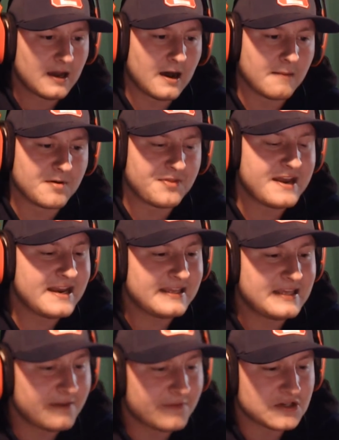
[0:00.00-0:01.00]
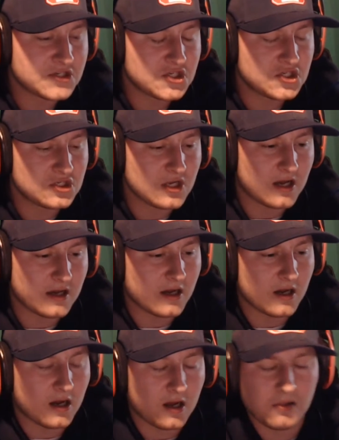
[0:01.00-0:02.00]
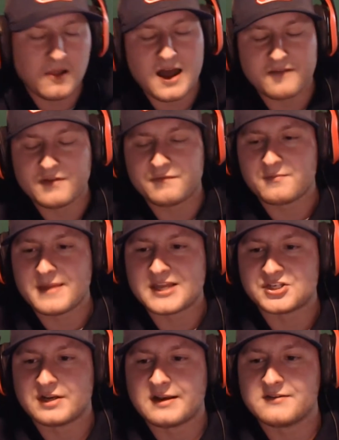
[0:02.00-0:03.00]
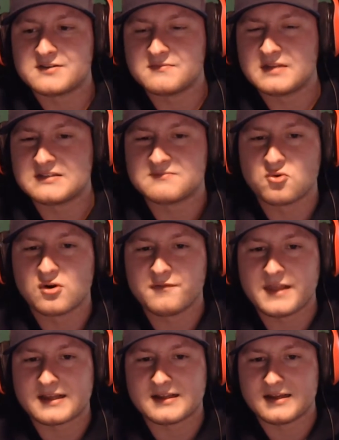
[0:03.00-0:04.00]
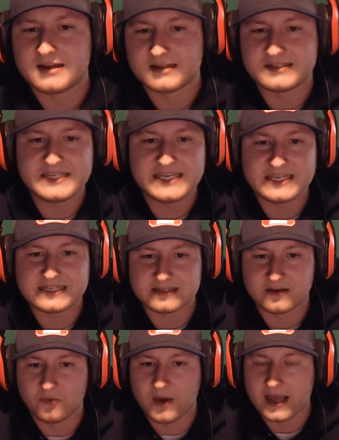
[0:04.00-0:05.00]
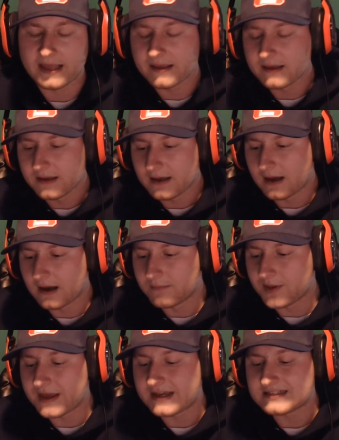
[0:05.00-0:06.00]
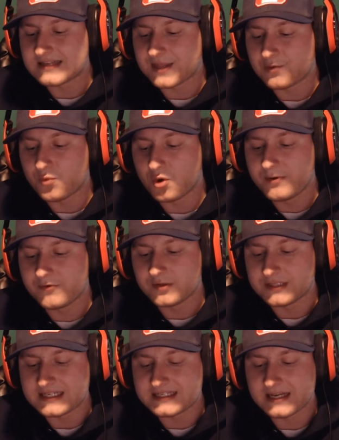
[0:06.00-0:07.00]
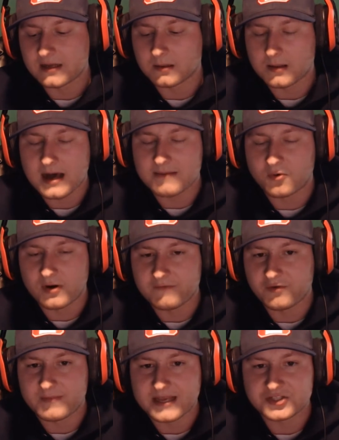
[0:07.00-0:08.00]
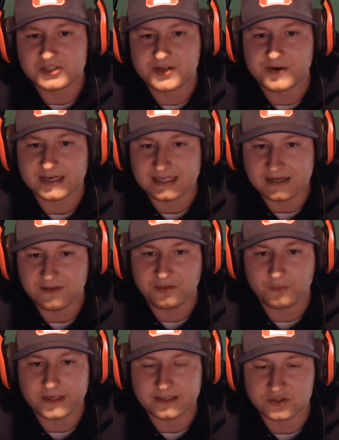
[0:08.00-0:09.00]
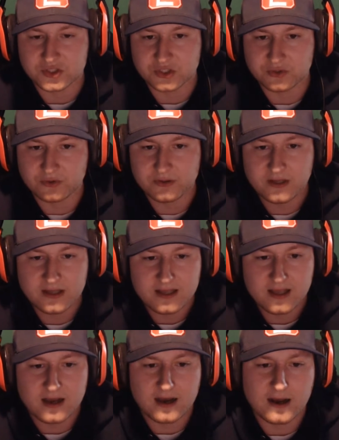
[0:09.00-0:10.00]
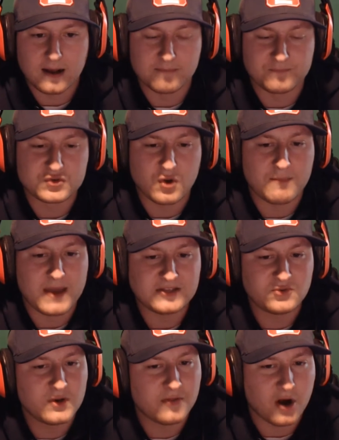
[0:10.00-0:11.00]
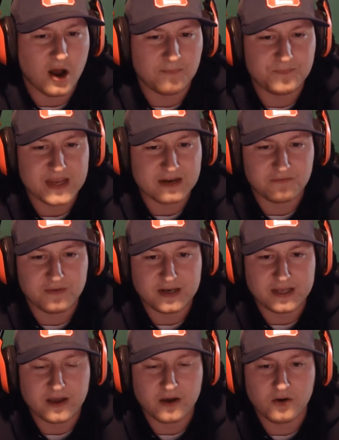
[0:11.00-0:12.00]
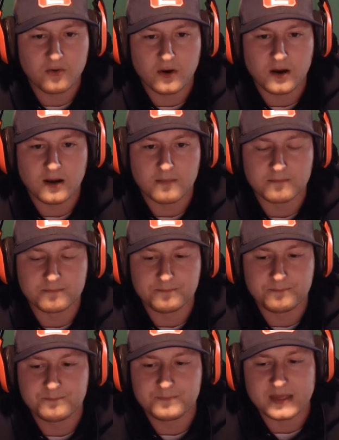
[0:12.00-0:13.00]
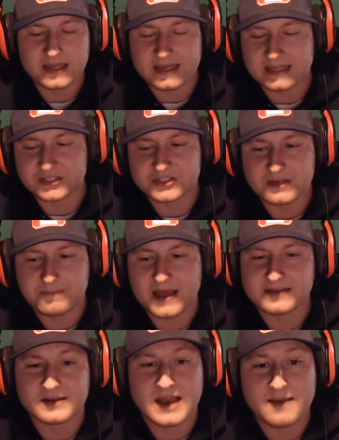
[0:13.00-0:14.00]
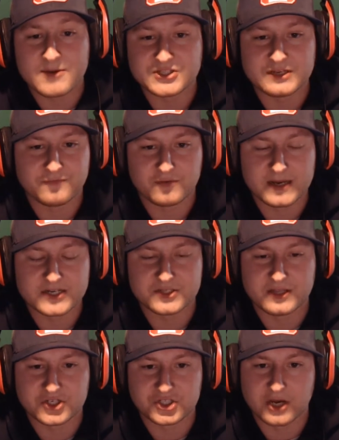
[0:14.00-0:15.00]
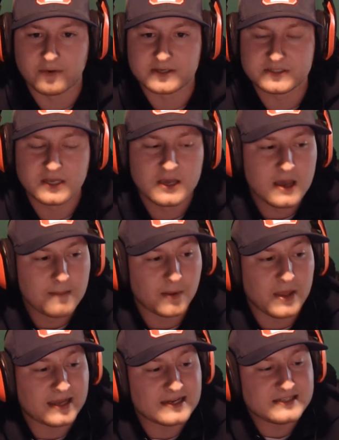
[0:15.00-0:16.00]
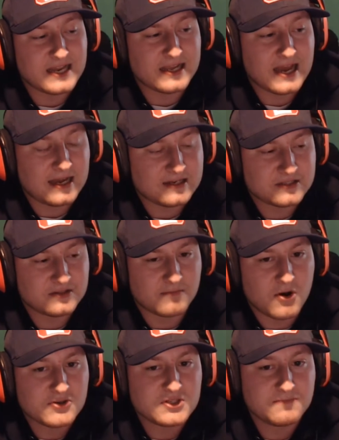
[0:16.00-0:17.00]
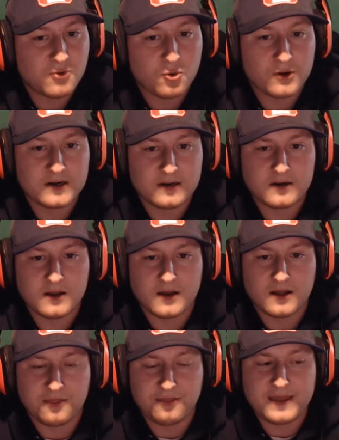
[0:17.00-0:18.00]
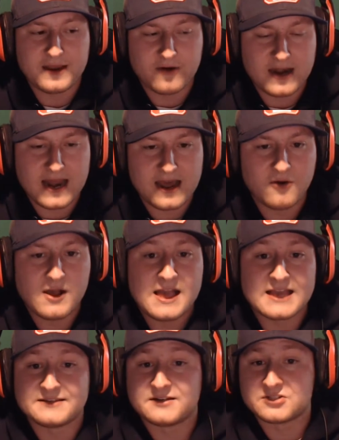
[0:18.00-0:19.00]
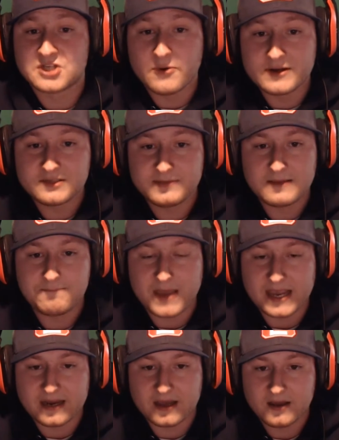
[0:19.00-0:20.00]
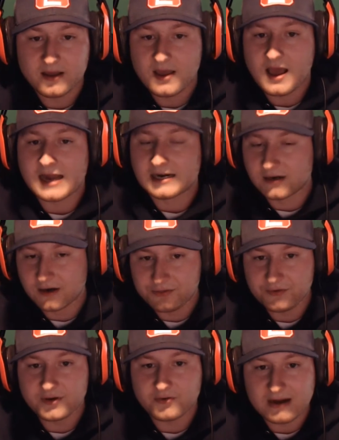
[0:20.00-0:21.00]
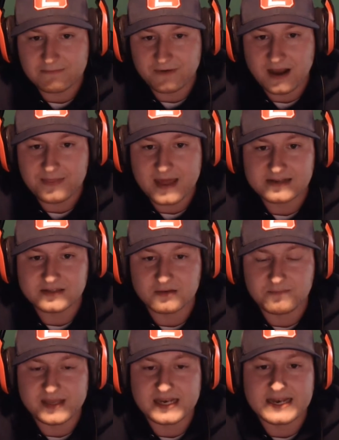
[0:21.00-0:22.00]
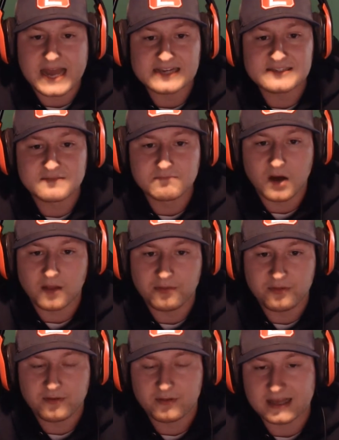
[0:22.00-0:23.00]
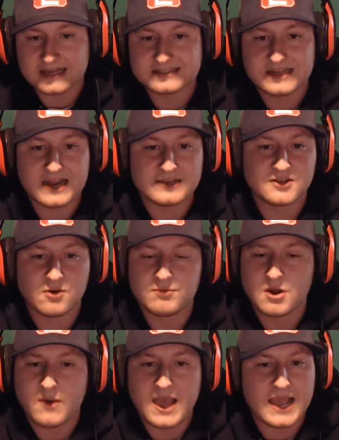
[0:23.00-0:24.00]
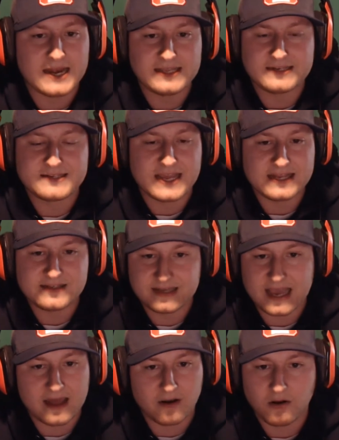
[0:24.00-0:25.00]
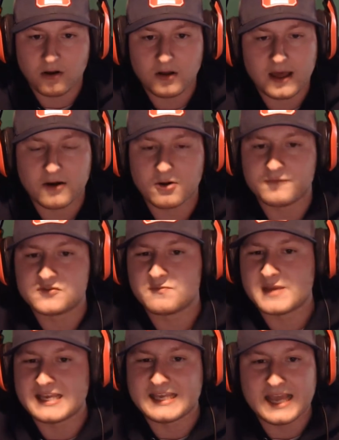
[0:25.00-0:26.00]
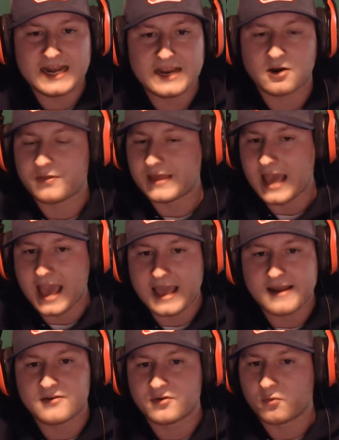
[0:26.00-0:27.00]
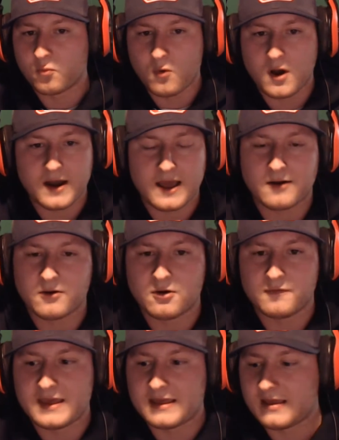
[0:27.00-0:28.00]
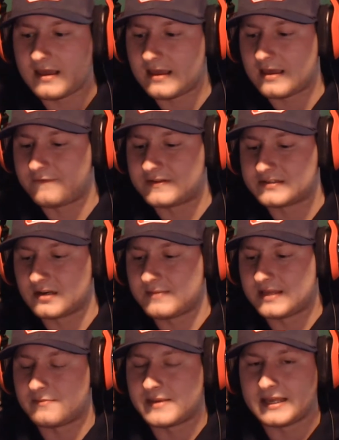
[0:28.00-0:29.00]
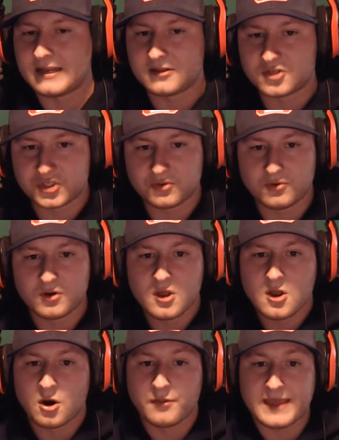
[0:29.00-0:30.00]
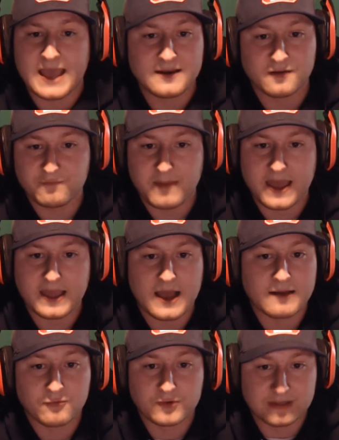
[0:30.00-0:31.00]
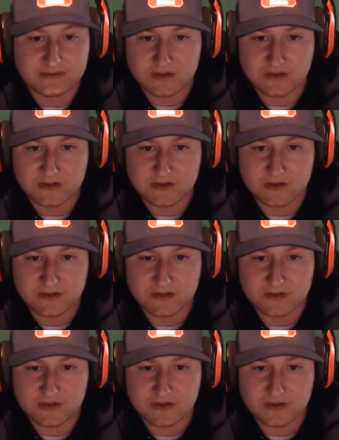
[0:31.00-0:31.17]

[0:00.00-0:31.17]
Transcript: Uh, but they didn't give us a lot of information. It was, it was more of like a, a, tease in a way. Uh, but like I said, they will be releasing a lot more information during E3 in June. Um, so I might do another update video. Um, it just depends on how much information they show us. But like I said, guys, the most important uh, thing right now is there's going to be a beta. I heard through the grapevine that it's going to be next month. Like I said, I don't know any dates at all. I don't know if it's the beginning or the end or what. I don't know if it's going to be in the beginning of June or the end of May. I really